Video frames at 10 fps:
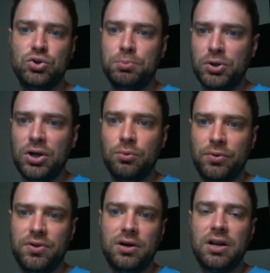good with
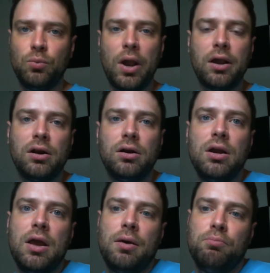Thunderkin Awakener,
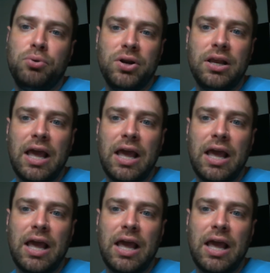putting